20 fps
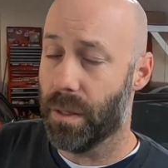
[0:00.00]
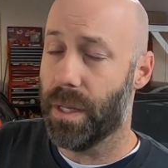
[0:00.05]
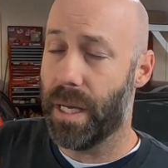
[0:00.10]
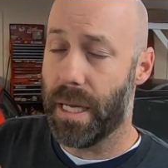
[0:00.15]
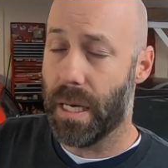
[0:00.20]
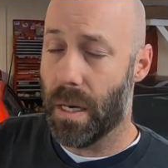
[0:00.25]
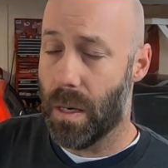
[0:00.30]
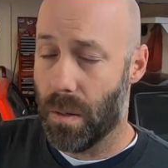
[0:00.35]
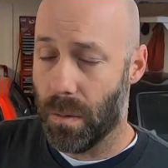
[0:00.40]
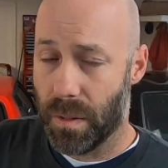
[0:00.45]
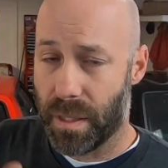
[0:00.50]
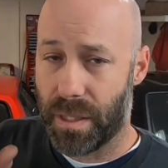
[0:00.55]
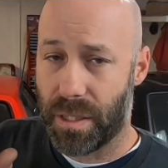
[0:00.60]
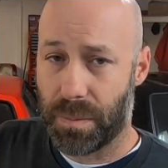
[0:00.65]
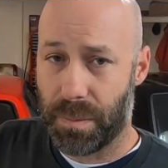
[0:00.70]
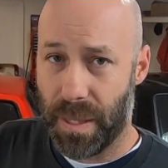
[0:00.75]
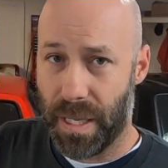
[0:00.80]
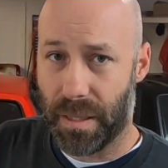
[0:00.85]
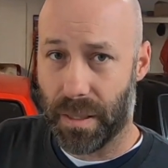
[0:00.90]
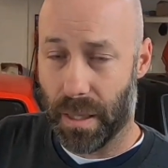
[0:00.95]
They only
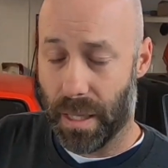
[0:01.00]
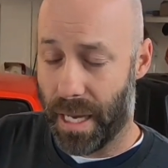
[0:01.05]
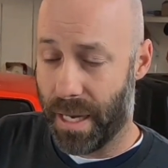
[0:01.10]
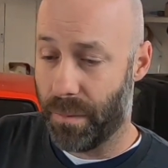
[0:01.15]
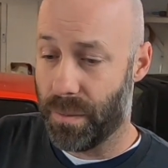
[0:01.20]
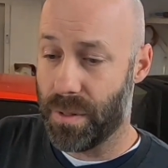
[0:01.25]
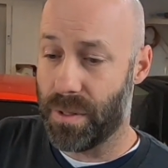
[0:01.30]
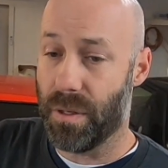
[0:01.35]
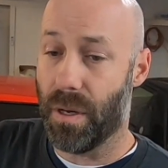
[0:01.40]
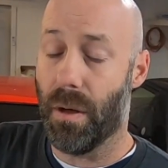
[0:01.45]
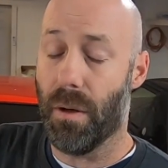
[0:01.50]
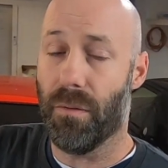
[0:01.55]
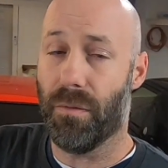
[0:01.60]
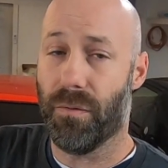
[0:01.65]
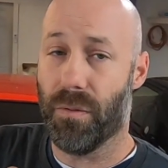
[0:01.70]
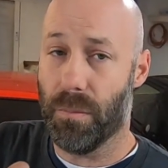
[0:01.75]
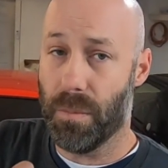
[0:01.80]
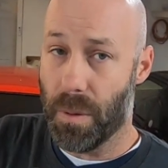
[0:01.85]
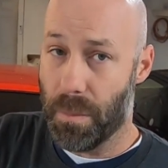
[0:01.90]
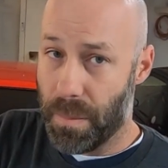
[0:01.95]
speak the language of
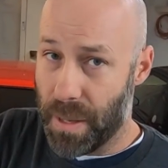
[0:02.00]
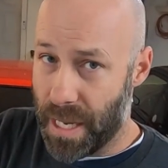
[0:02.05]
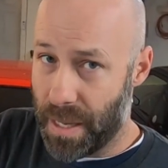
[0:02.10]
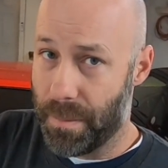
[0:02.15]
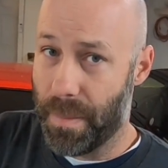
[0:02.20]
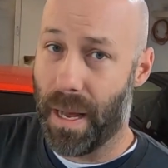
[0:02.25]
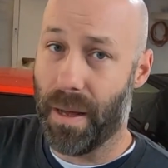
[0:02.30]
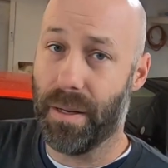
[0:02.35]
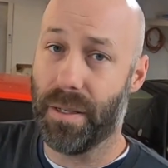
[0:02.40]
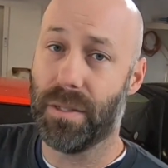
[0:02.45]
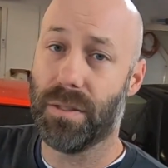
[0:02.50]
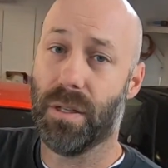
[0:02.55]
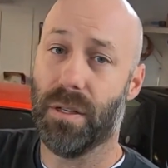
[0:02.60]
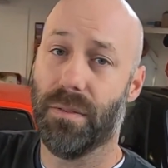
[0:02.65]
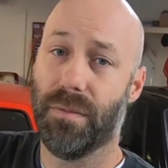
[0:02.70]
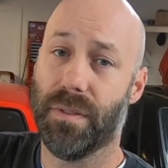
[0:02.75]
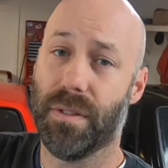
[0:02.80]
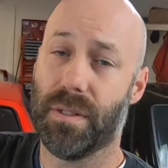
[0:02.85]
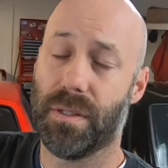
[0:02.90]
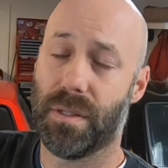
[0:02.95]
from the bead mounting
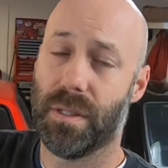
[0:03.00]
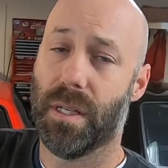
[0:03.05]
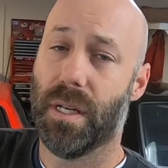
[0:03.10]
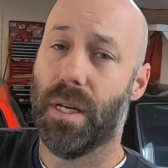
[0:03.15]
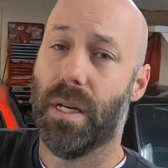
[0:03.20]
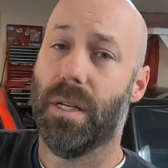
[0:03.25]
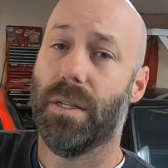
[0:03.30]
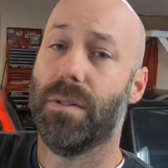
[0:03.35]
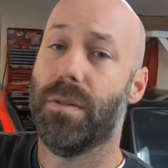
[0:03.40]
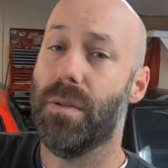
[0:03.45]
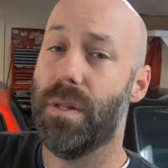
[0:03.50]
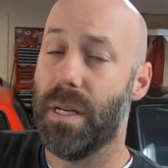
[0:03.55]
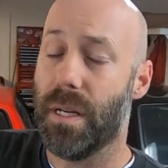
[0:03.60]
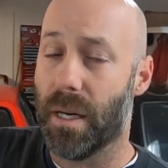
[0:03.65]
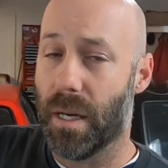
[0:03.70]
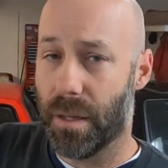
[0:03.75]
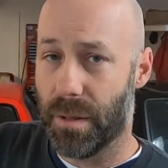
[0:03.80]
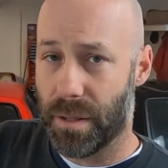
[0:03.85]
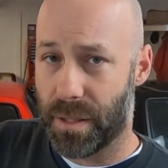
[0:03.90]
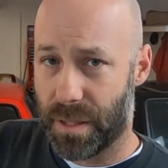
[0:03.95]
surface to the
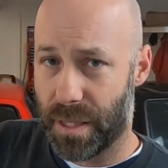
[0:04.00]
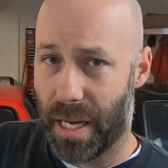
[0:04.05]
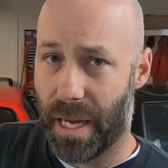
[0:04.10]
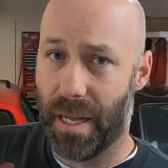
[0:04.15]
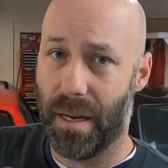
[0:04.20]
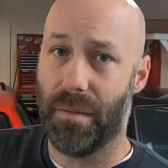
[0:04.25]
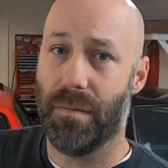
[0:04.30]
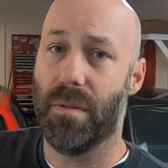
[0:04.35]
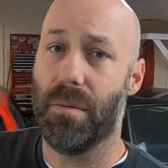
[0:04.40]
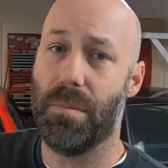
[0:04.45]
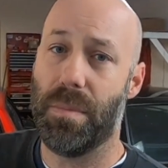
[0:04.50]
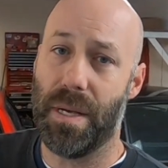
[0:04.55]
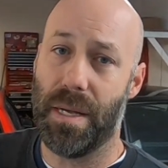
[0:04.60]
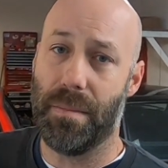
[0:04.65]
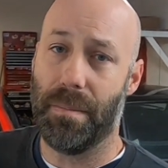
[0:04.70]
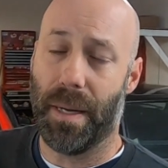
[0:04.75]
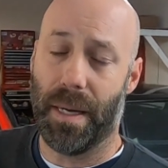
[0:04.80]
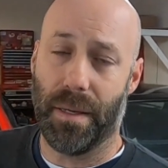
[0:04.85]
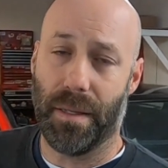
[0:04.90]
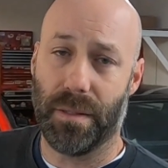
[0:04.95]
other side of the
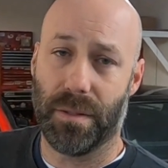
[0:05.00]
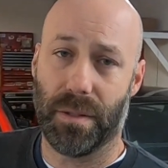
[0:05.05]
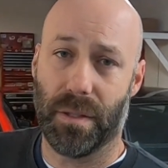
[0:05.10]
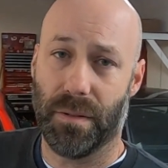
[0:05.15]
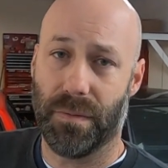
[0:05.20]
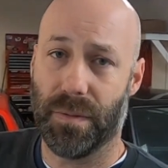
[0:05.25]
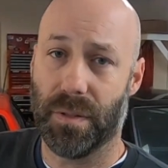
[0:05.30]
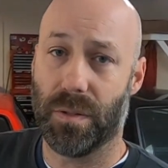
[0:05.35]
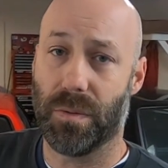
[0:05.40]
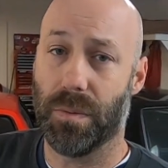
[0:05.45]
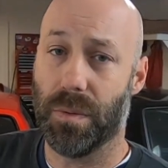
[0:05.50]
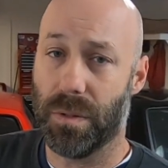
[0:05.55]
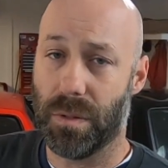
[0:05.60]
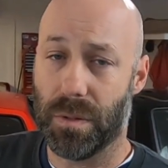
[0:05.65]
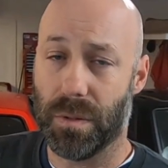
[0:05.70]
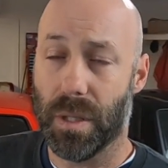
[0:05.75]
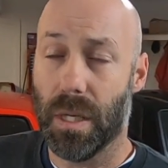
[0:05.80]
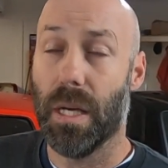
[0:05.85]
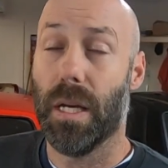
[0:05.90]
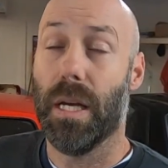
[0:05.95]
bead mounting surface,
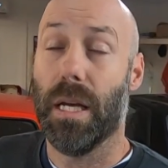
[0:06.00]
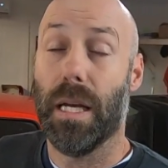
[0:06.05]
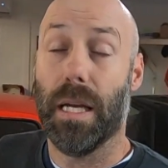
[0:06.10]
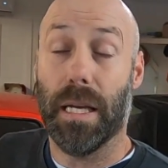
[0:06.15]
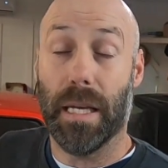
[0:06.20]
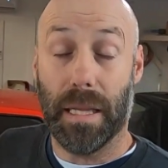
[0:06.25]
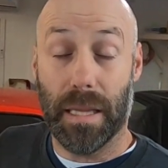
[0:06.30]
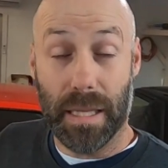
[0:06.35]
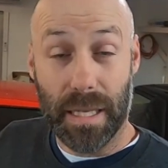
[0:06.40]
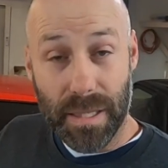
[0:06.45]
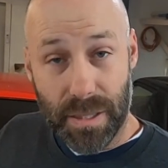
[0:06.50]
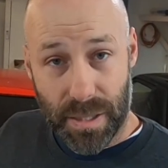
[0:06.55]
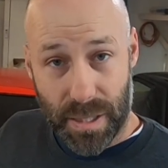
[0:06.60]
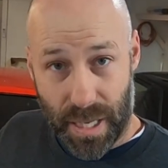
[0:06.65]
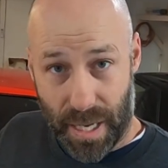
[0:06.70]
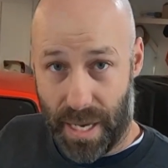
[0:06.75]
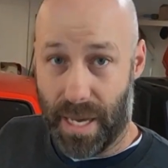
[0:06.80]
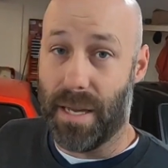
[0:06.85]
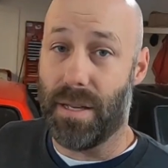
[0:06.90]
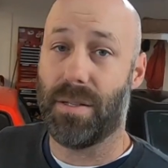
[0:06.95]
which in this
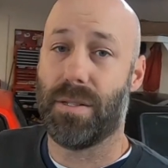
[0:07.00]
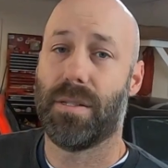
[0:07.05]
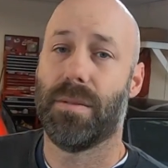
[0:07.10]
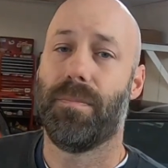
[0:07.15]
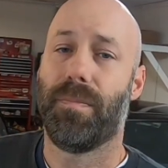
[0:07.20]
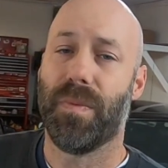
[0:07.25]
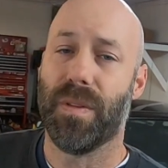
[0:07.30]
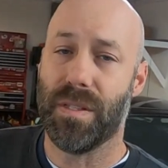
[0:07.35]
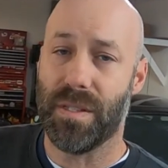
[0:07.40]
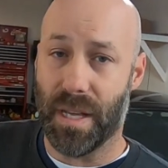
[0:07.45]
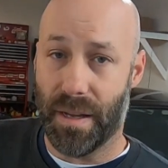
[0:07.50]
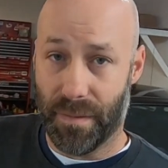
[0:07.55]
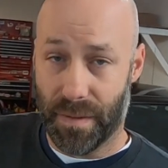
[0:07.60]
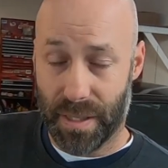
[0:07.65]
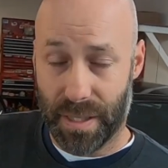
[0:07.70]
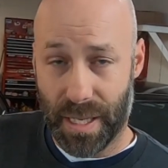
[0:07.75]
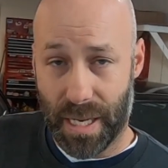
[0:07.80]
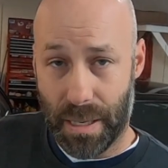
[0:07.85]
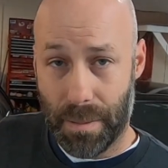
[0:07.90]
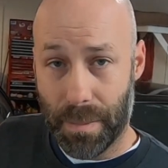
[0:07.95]
case,
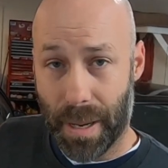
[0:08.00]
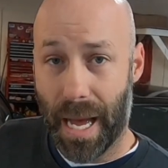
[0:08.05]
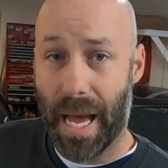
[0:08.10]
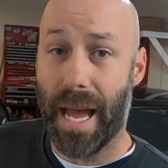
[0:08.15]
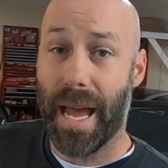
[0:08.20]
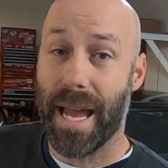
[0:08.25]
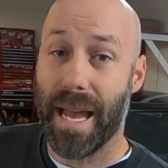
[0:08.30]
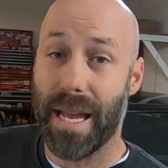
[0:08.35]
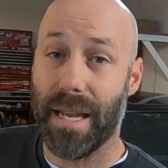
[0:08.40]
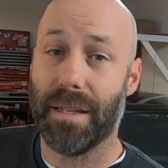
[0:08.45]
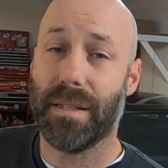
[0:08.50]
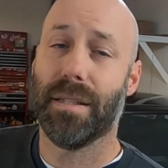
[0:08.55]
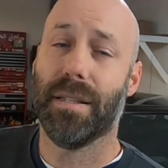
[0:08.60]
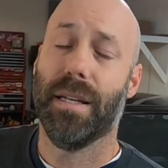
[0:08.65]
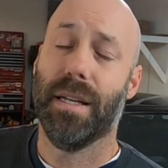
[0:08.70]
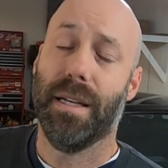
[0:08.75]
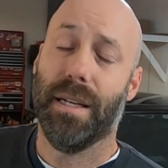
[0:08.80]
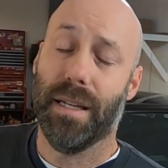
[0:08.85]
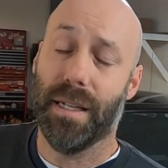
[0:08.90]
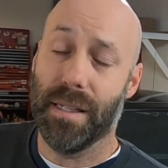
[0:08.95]
17x8
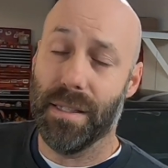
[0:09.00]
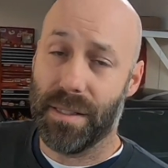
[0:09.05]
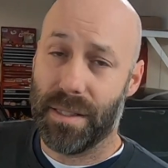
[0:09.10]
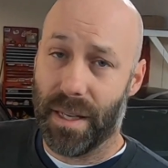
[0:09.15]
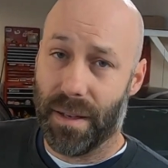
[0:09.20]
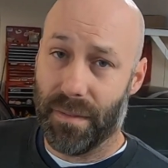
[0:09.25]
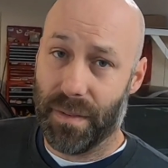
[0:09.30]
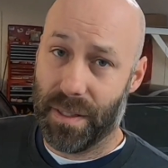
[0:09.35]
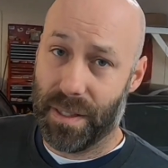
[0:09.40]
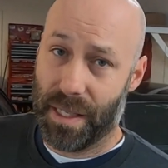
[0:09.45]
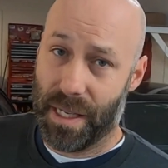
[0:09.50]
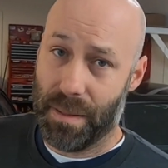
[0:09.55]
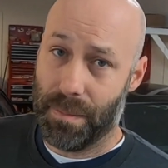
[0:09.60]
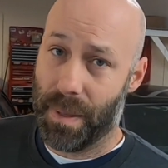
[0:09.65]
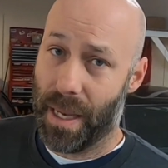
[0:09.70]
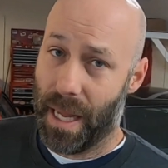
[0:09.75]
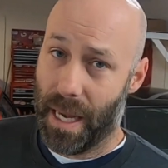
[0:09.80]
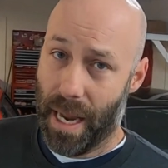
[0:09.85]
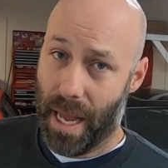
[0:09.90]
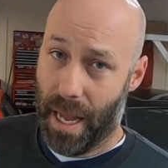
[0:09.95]
and
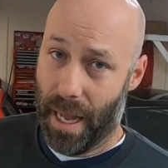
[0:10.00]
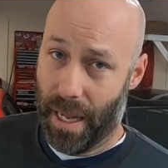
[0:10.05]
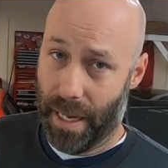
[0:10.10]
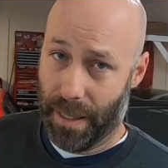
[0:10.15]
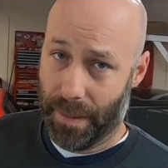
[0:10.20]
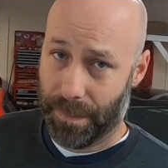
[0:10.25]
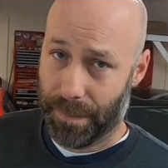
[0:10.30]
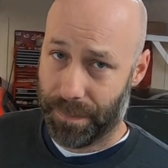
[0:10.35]
17x9.